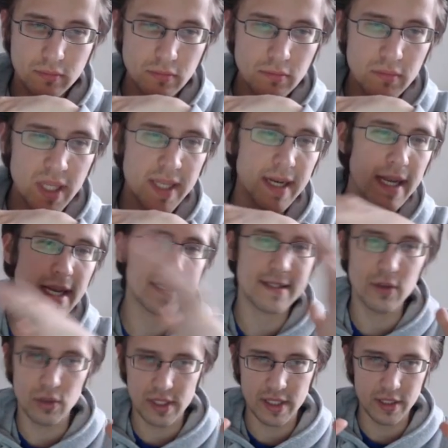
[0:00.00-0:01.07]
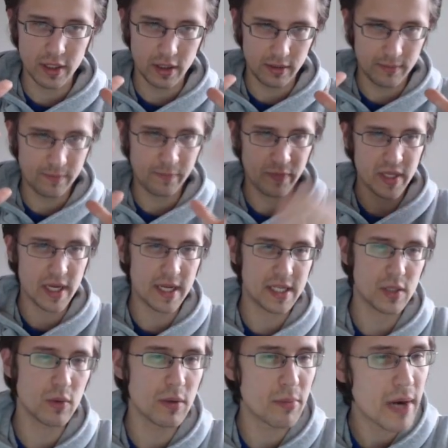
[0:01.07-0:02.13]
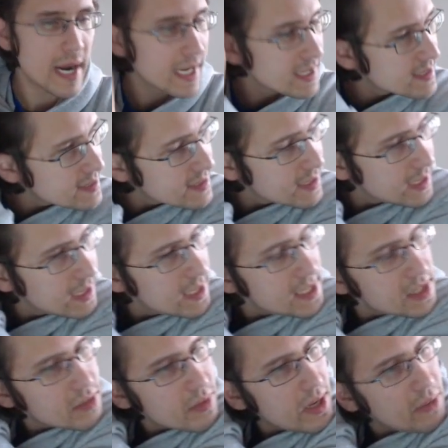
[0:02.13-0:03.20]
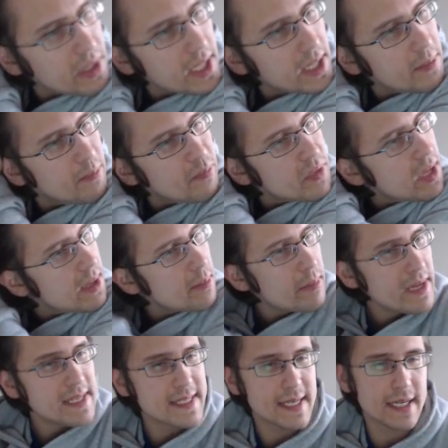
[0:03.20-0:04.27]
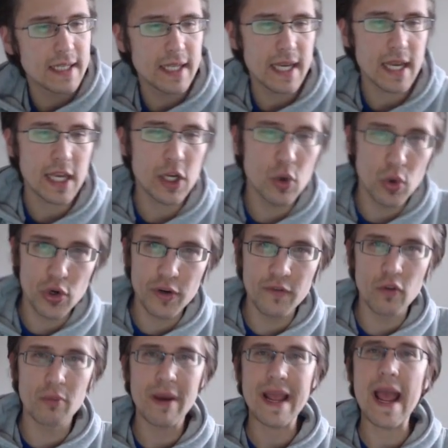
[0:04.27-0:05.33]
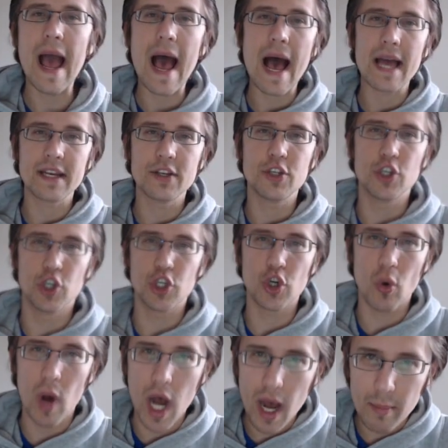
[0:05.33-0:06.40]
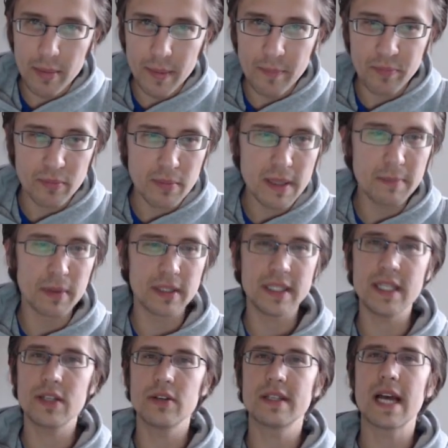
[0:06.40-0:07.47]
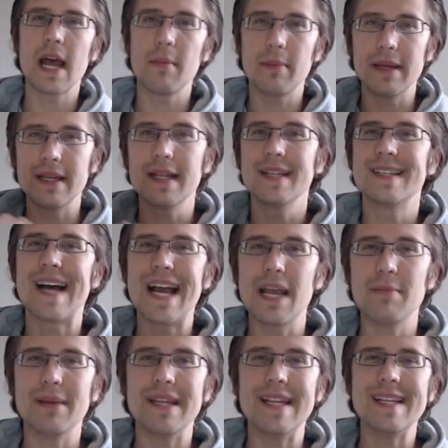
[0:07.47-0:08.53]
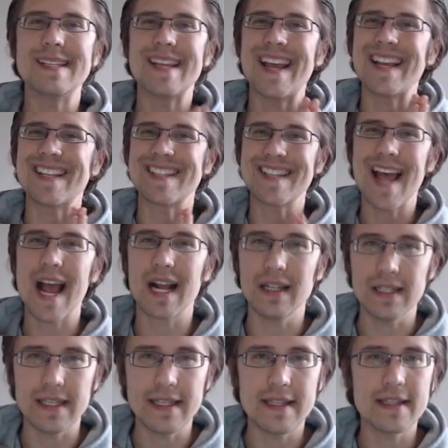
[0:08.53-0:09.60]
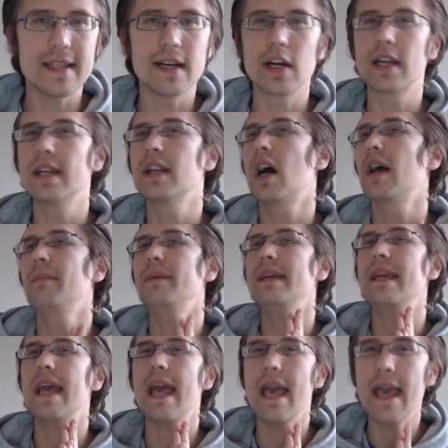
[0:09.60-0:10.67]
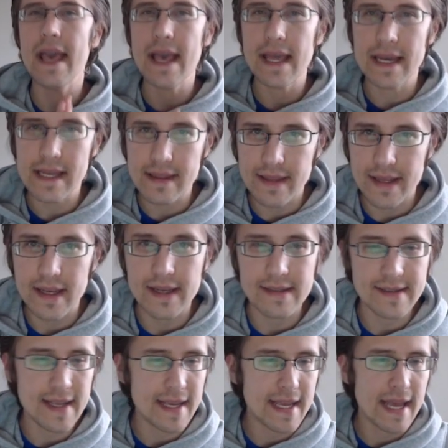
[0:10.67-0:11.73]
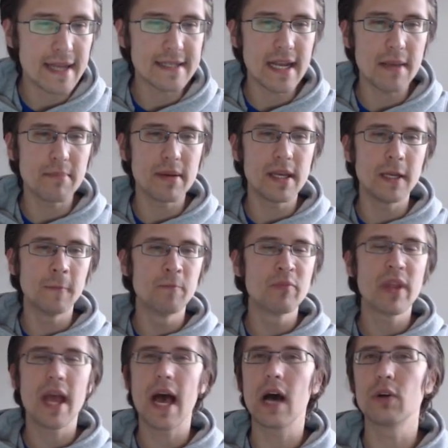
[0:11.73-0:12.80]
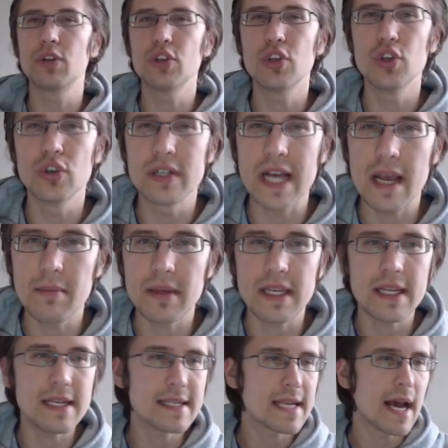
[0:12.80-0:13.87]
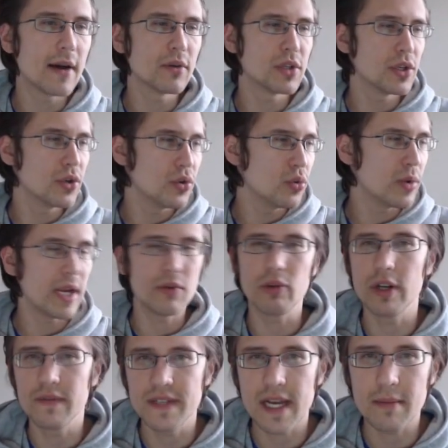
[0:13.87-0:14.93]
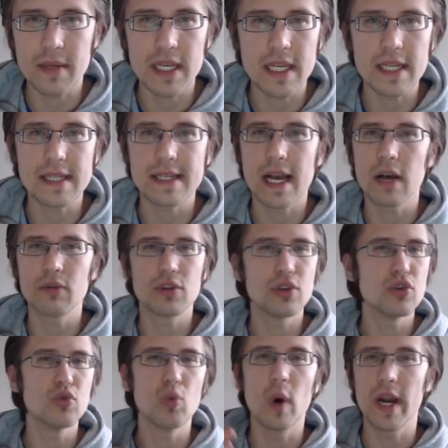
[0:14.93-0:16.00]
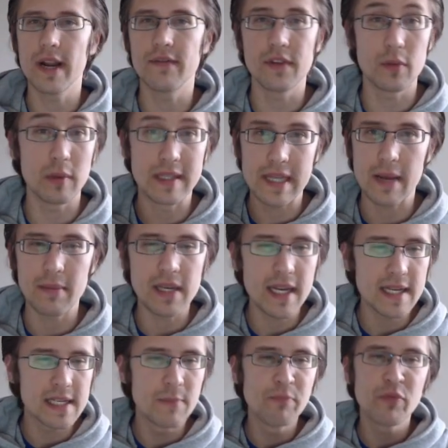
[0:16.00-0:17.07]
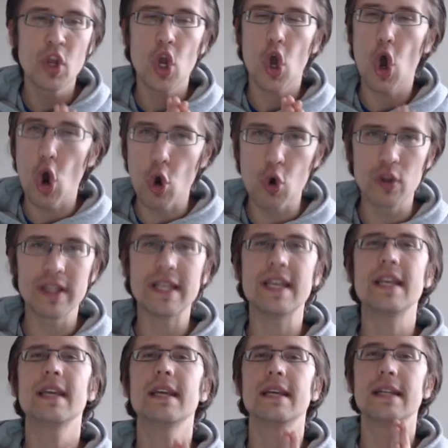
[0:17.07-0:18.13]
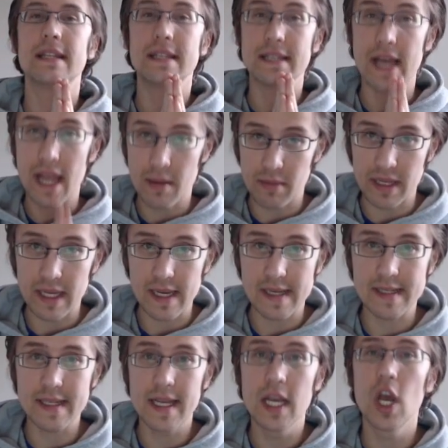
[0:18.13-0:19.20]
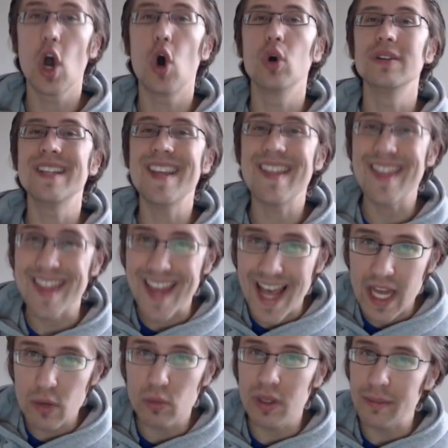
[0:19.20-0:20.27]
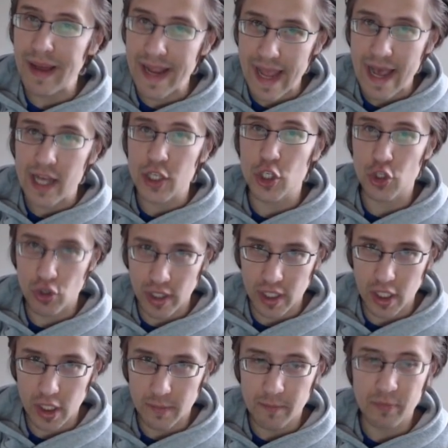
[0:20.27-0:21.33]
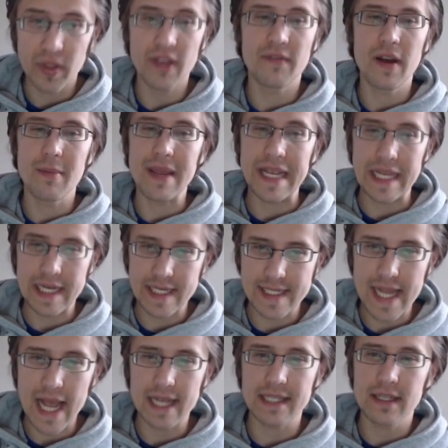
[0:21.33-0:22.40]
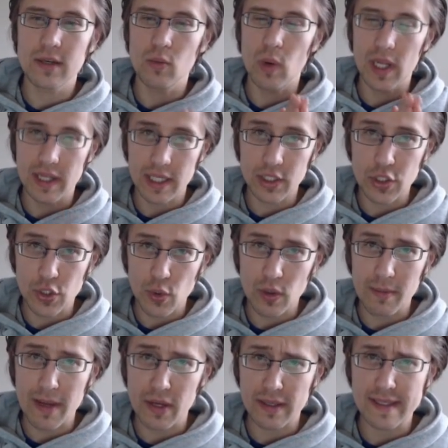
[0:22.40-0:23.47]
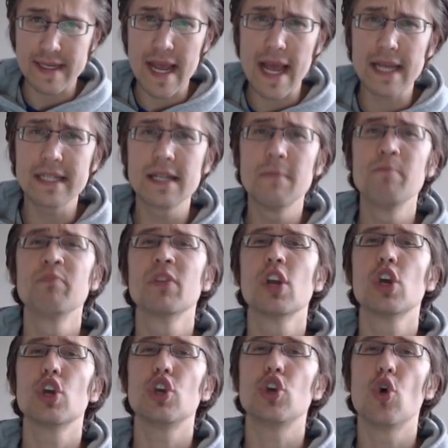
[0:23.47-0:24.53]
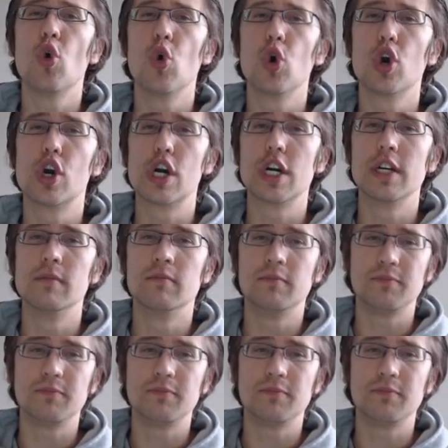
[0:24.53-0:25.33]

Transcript: and it has those little square brackets surrounding it, basically in order for my ad to show up, people need to type in diabetes exactly. There cannot be anything else. They can't type in how to cure diabetes, how to get rid of diabetes, how to whatever with diabetes, only diabetes. Only then will my ad trigger if I make it exact. One thing to note about exact, your